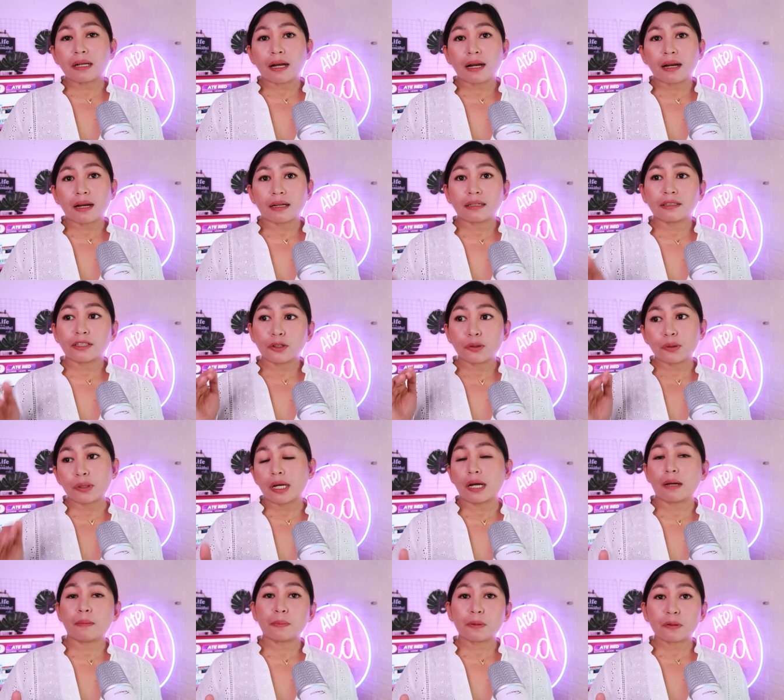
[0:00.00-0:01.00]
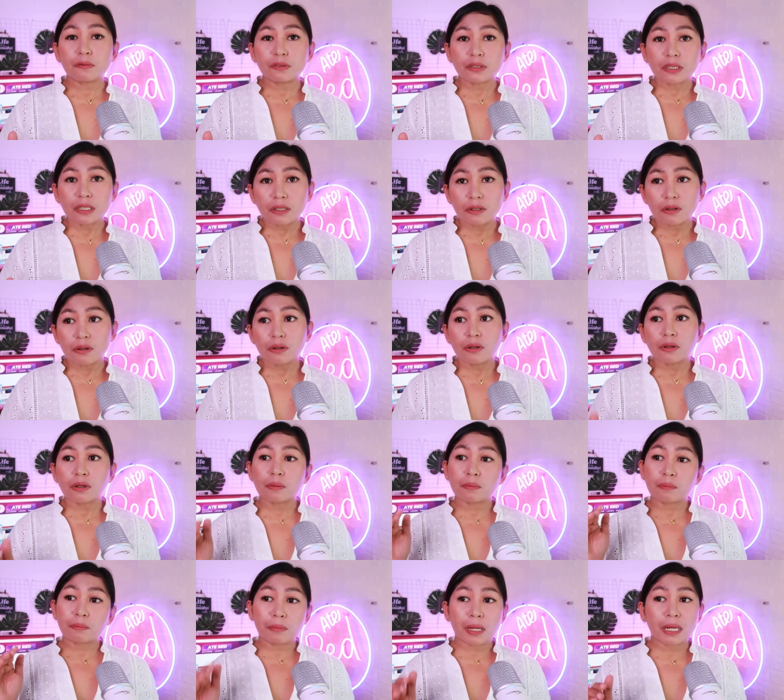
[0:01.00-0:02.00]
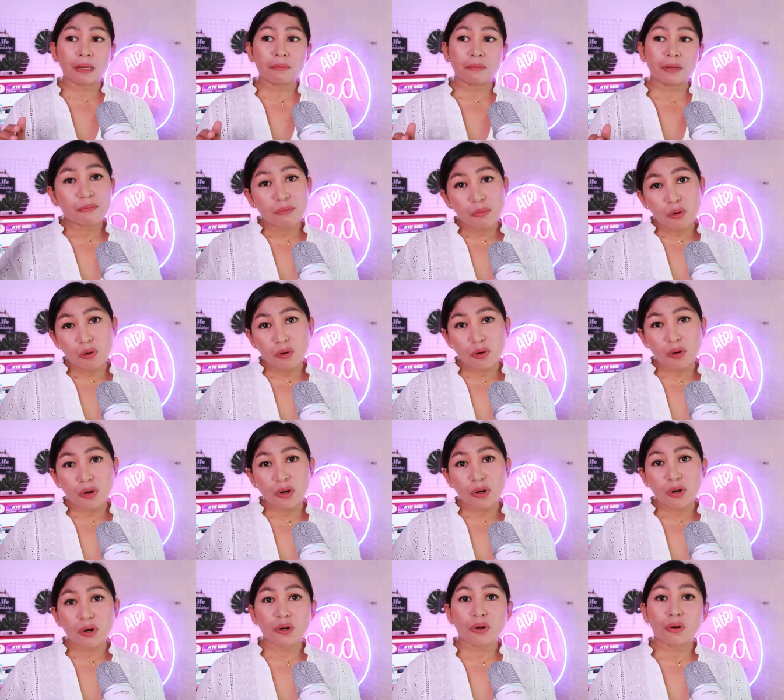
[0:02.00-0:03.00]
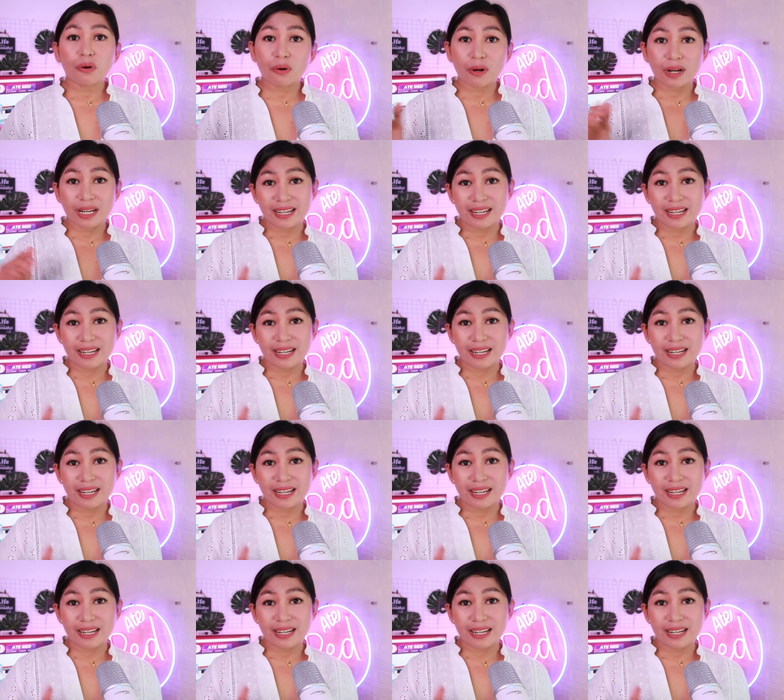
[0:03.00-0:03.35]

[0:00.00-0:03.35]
ka na yung i-approve sa'yo maybe more or